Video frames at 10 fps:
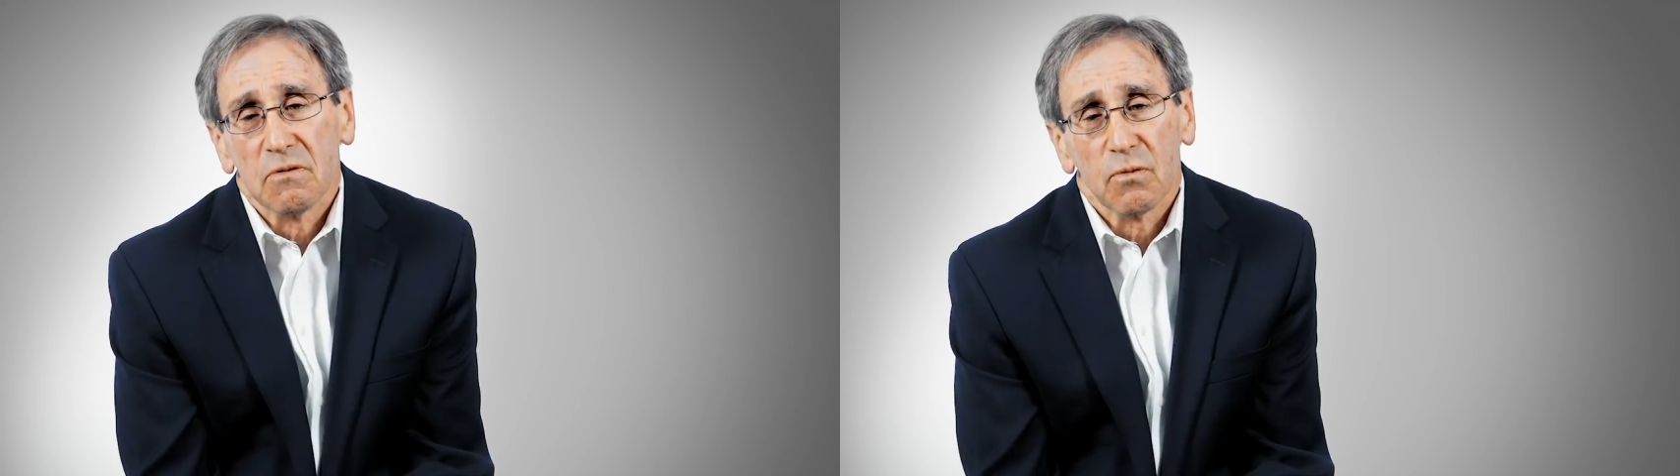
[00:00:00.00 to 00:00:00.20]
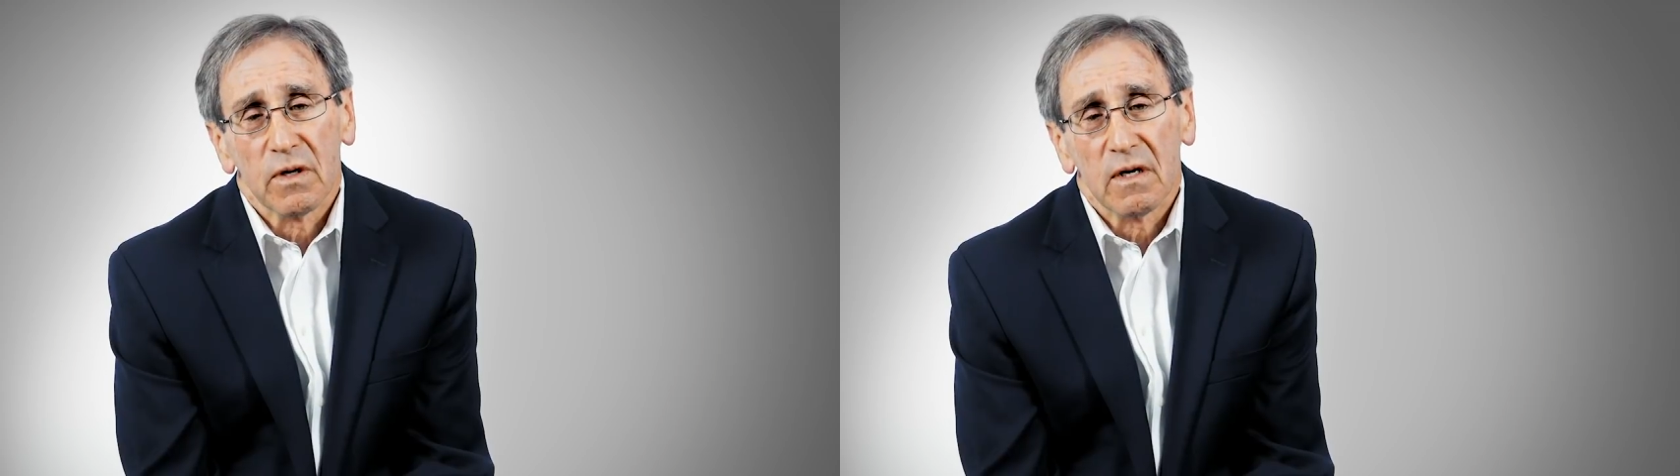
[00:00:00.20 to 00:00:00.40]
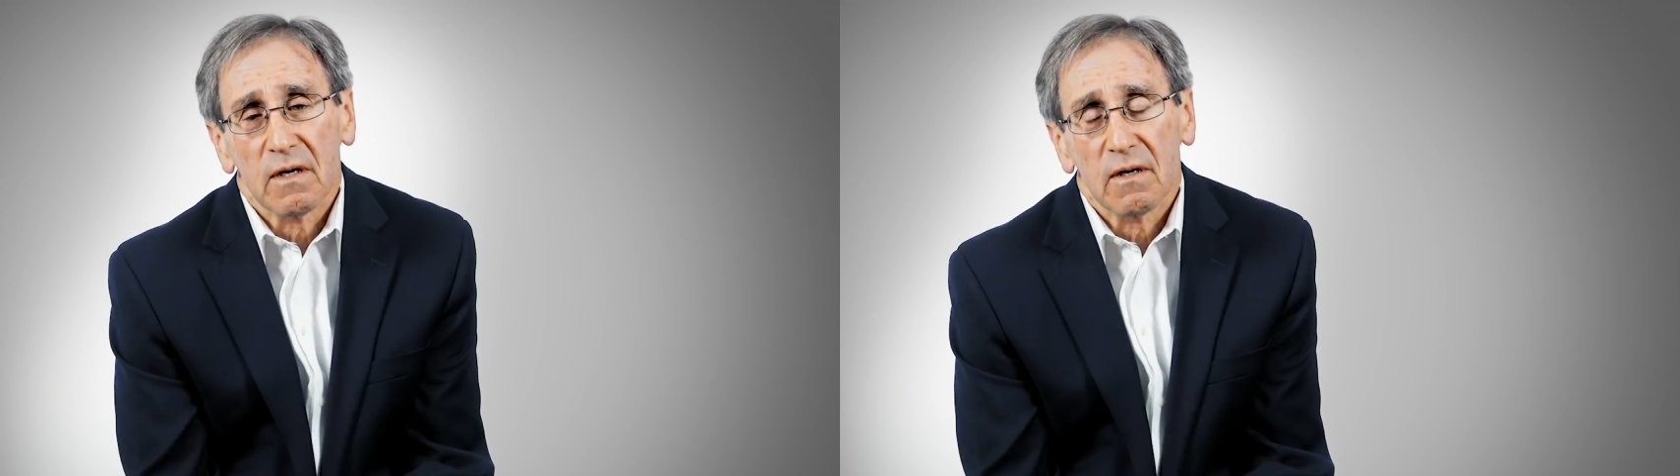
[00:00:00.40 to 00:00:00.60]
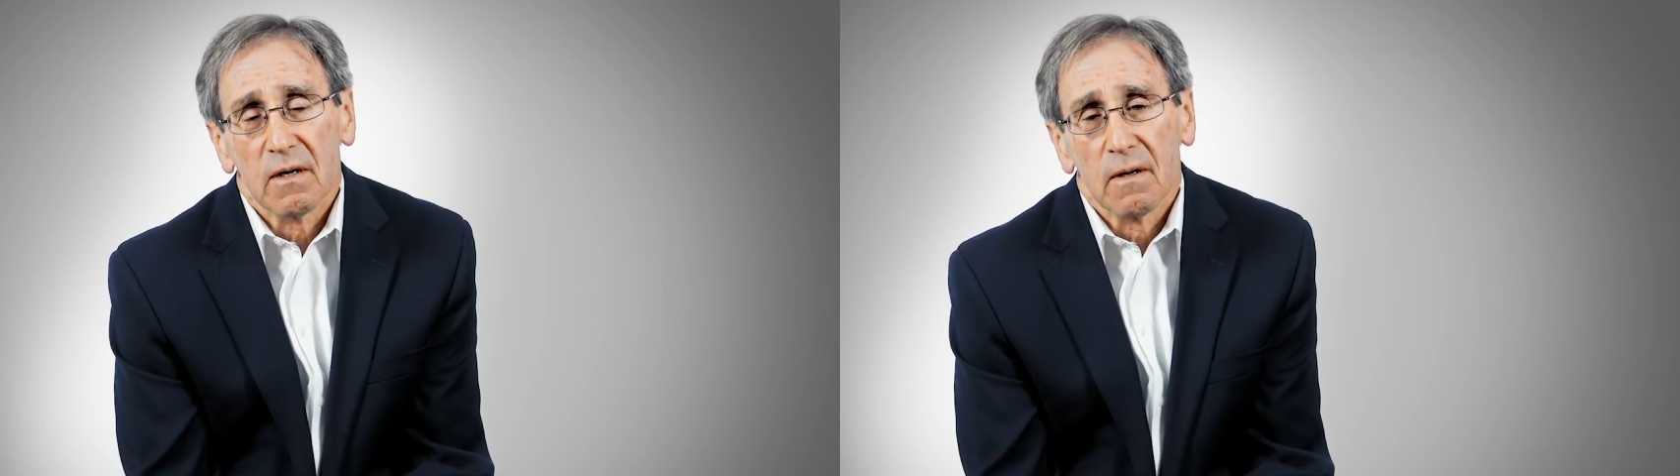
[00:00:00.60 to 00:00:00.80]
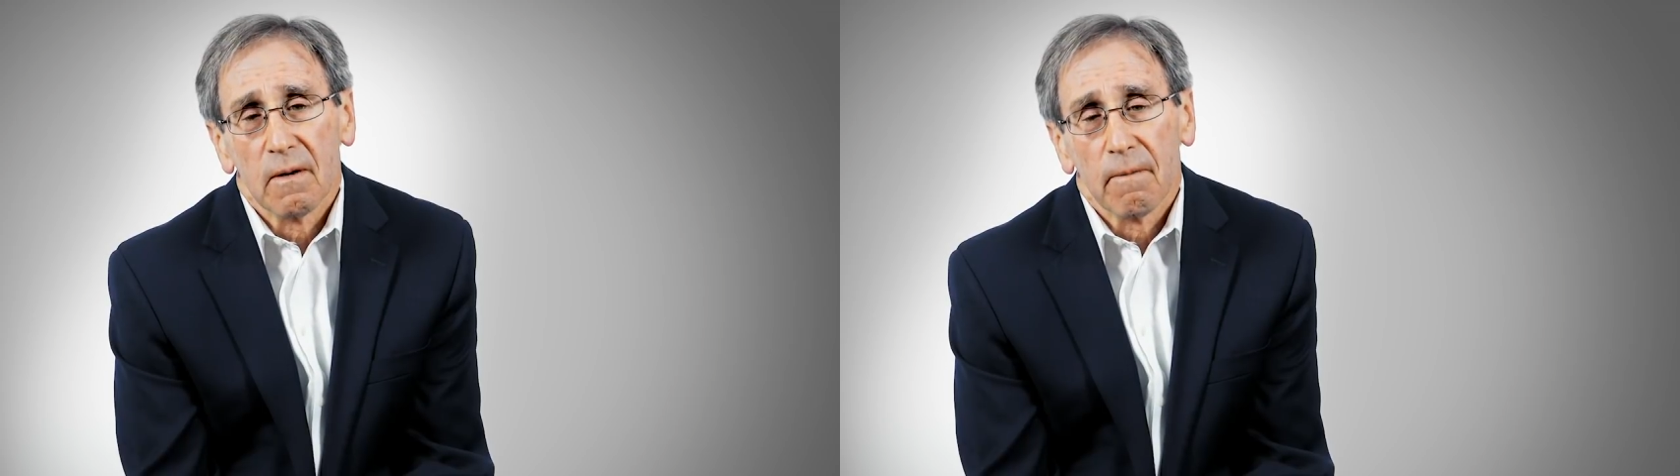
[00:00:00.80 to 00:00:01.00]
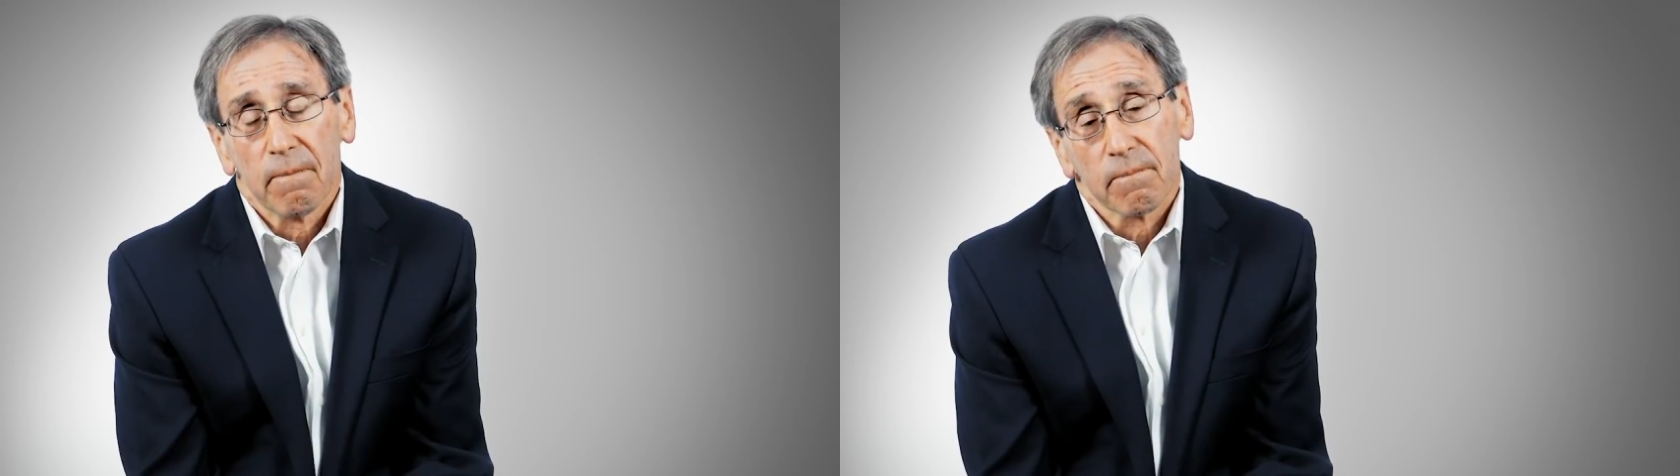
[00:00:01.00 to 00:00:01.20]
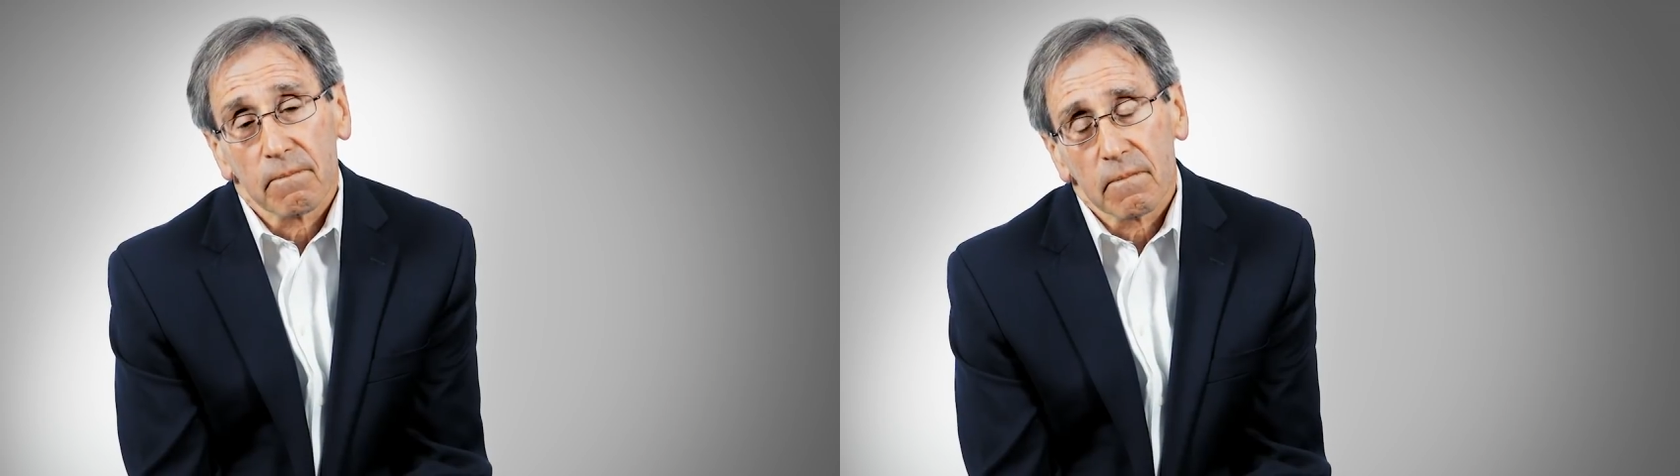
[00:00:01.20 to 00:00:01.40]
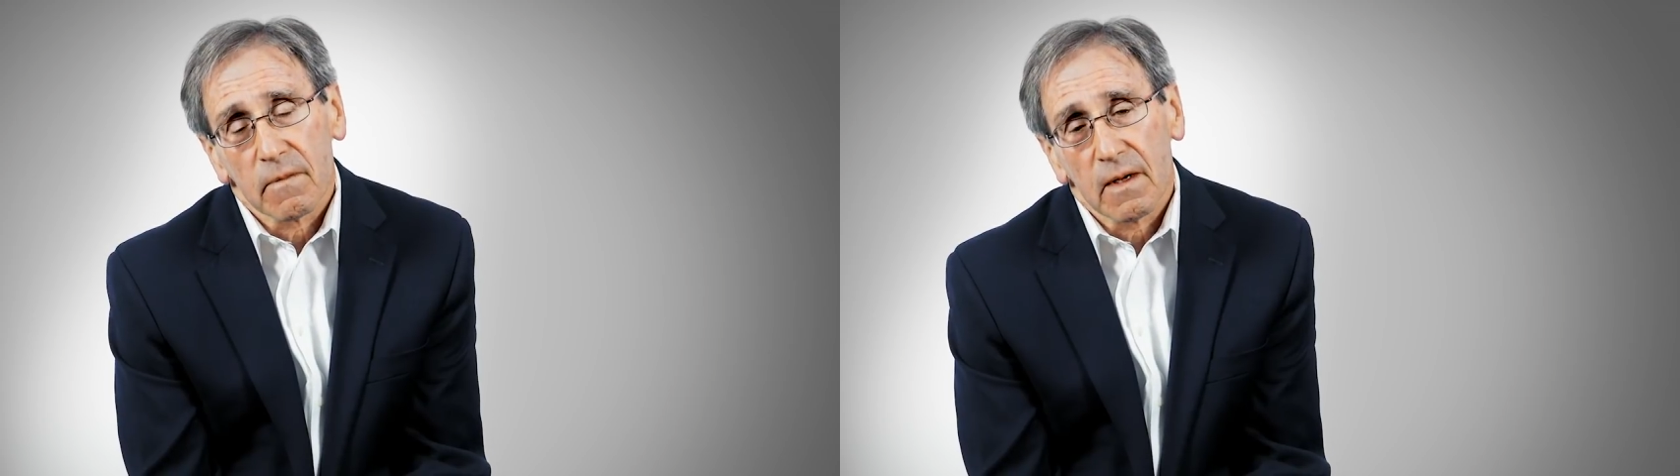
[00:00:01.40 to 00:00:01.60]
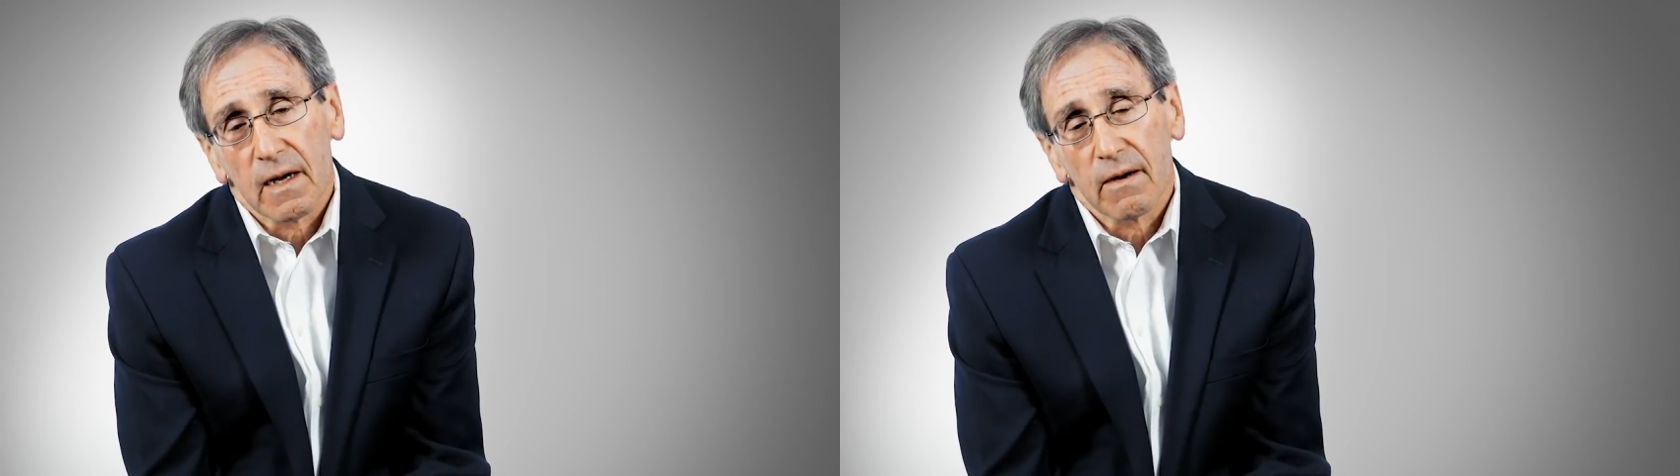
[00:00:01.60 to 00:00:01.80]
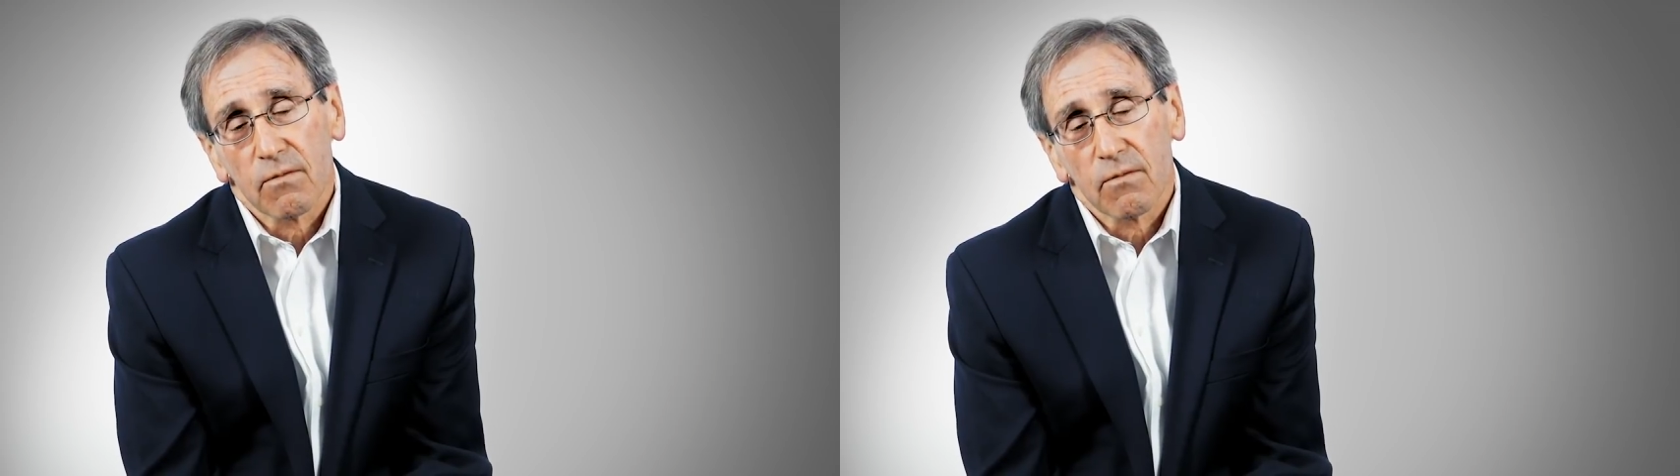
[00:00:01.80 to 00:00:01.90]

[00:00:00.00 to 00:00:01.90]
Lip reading: and I